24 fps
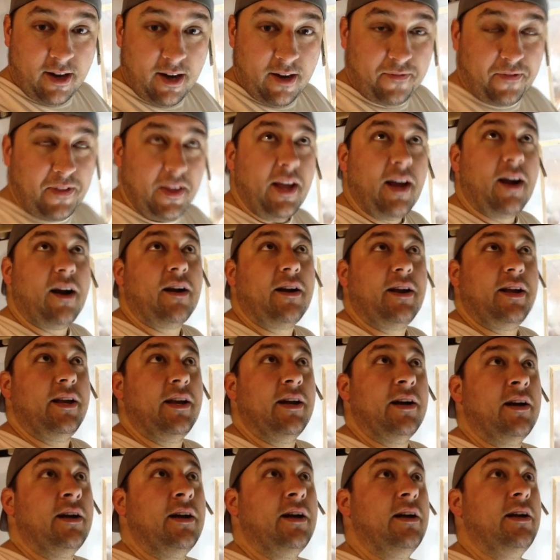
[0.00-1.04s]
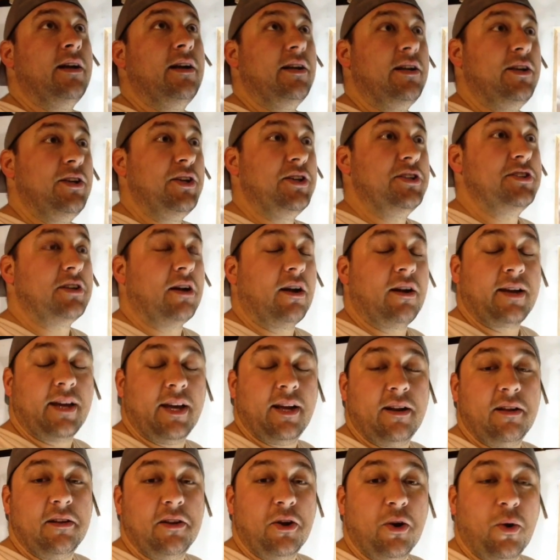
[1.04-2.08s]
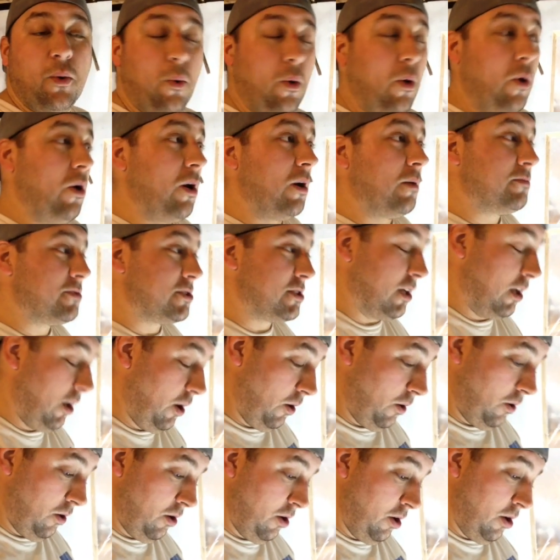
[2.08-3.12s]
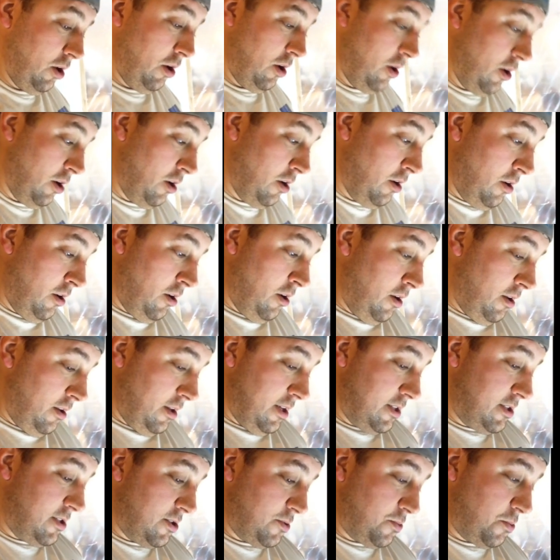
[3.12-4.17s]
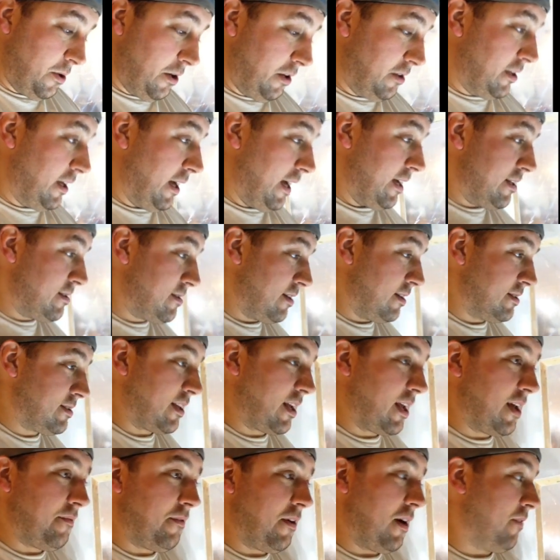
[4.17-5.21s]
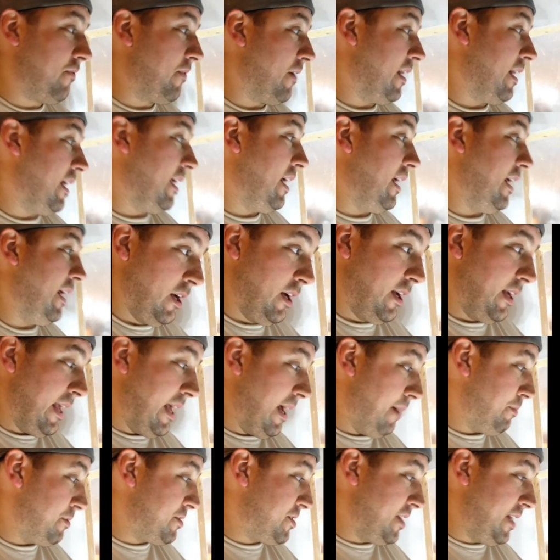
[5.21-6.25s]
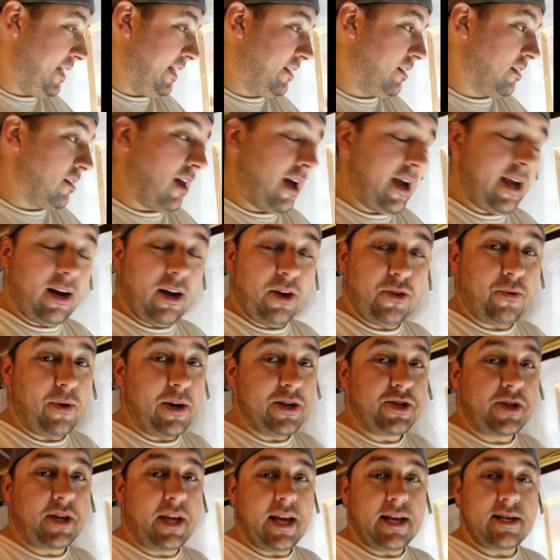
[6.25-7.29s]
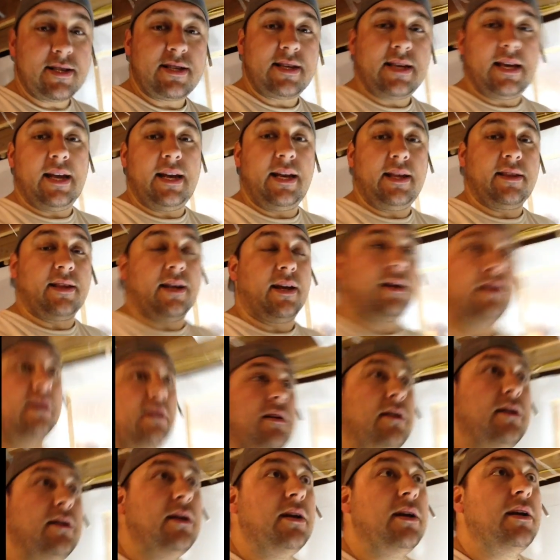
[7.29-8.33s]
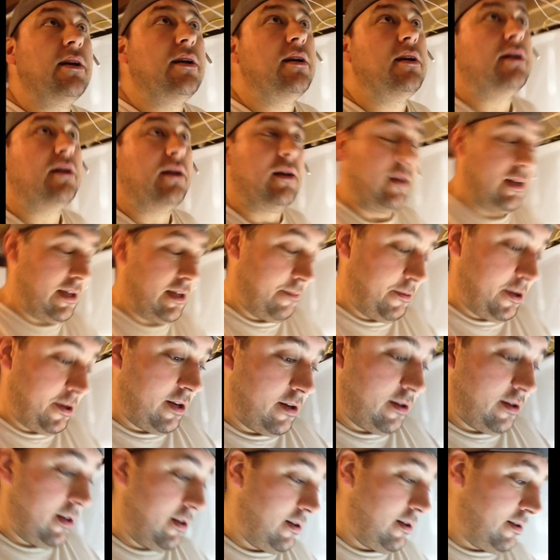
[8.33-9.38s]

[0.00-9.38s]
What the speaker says: off the air to you, you start getting a little warm. So this is real nice. Doesn't give off any heat. Yeah, but you need the light, otherwise you can't see anything. I mean,